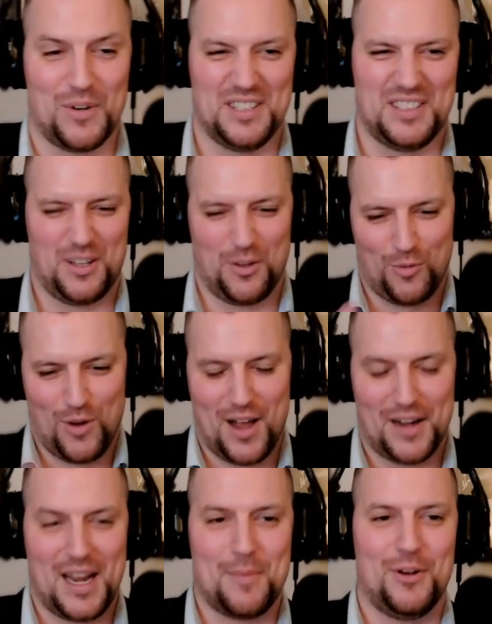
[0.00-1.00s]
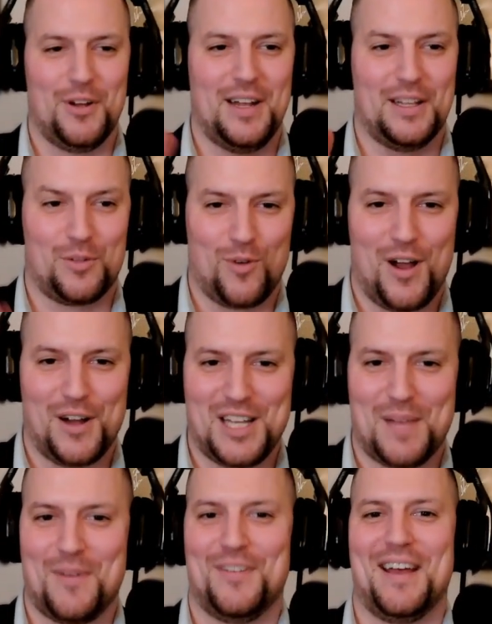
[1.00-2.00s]
were just in the wrong neighborhood at the wrong
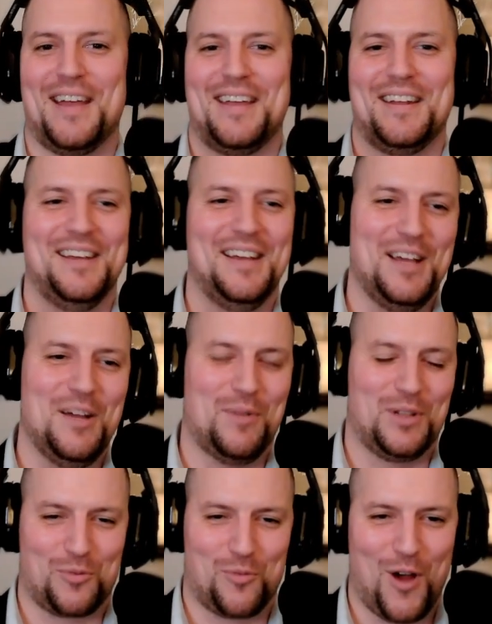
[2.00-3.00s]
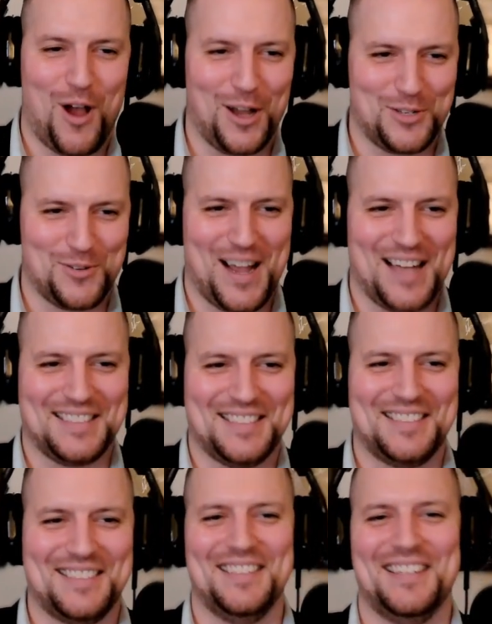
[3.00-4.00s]
time of night with the wrong
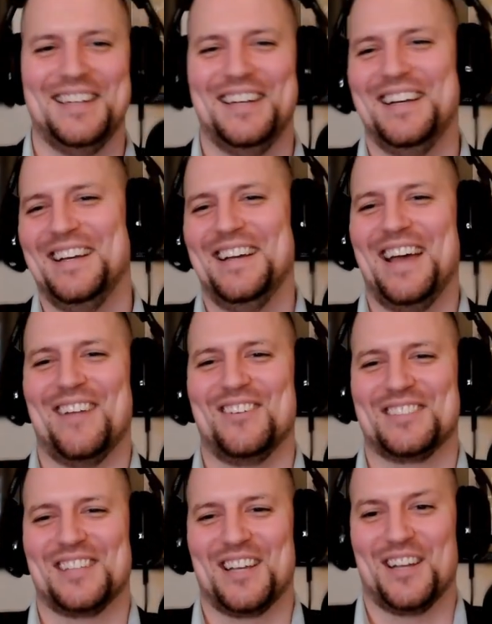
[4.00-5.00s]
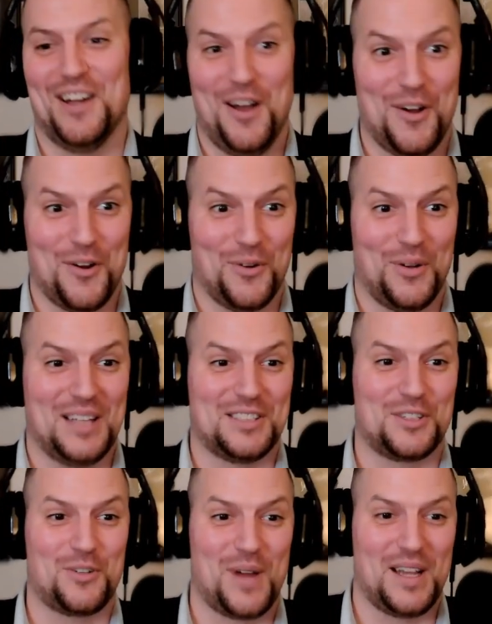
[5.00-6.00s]
dress. And it's just like, oh, it's
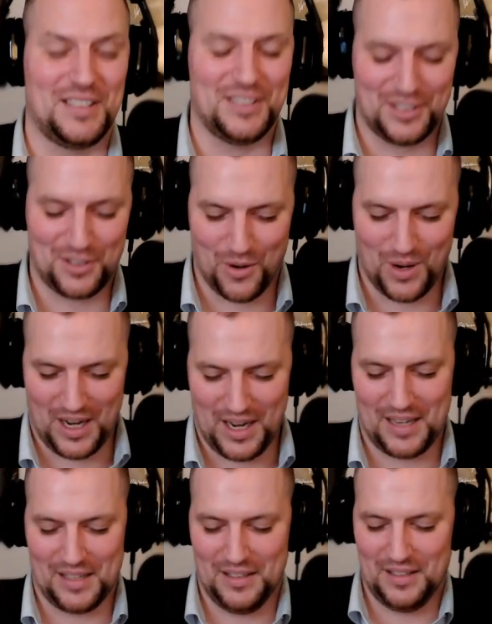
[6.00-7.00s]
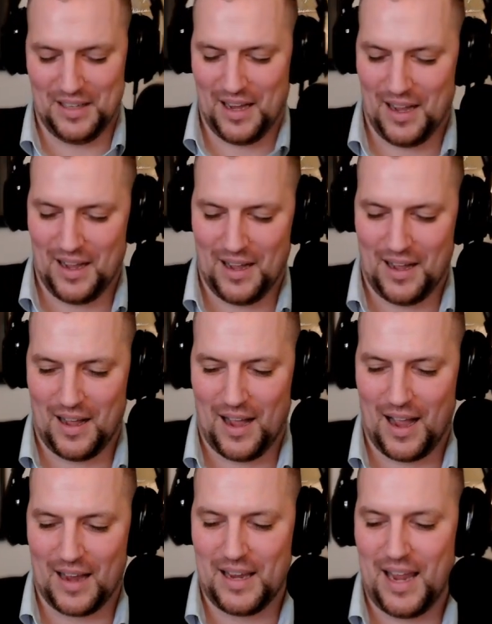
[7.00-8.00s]
this crazy story. And
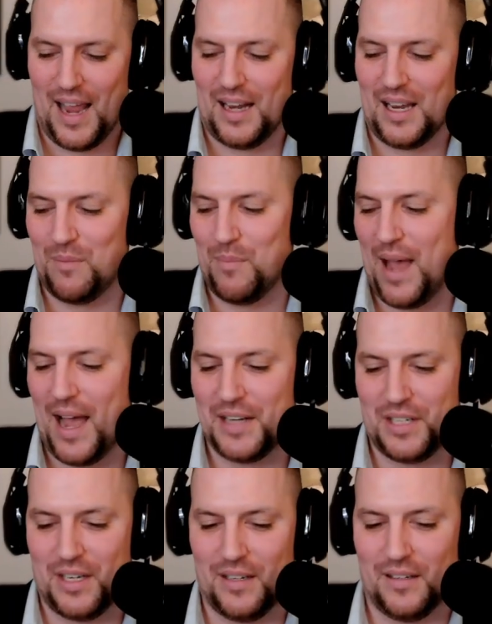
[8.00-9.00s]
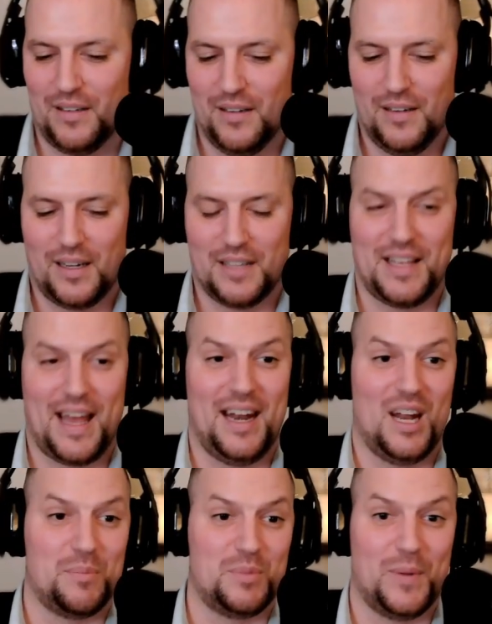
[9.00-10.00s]
I can't imagine because that
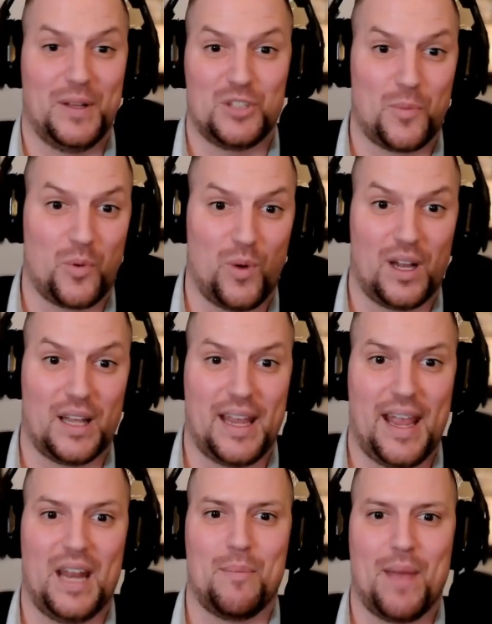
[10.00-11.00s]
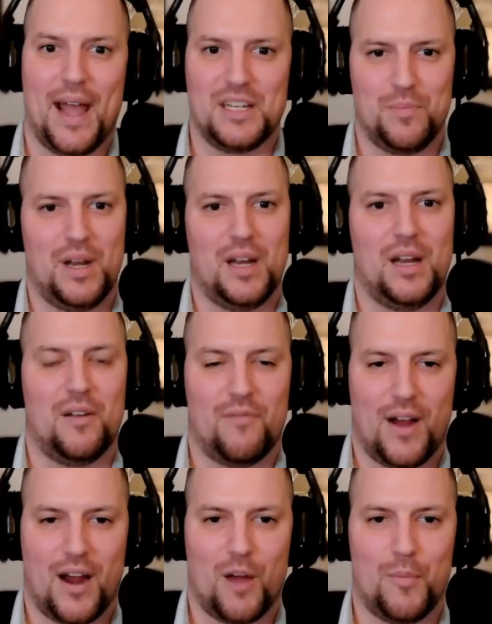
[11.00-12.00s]
ended up being super well. I can't imagine being in an
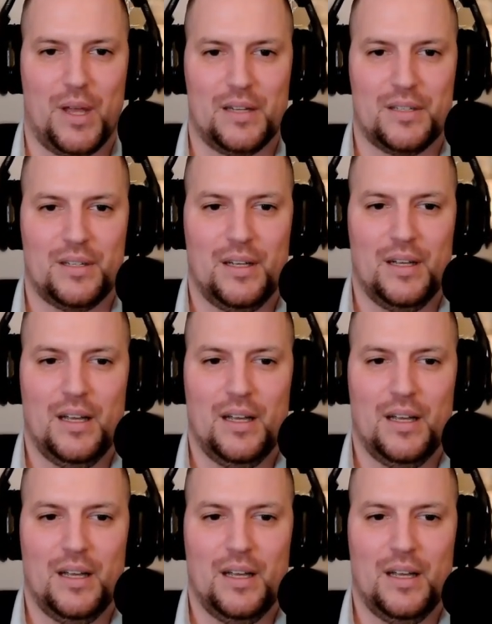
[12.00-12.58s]
environment